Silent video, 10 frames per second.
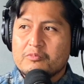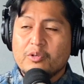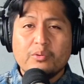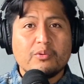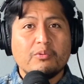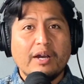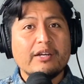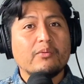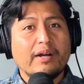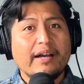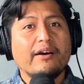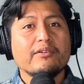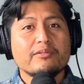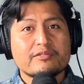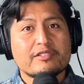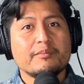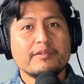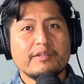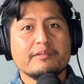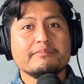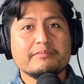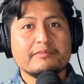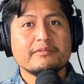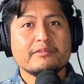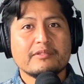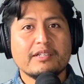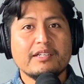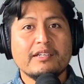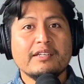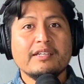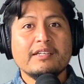Oh, quite a while, some of them, right?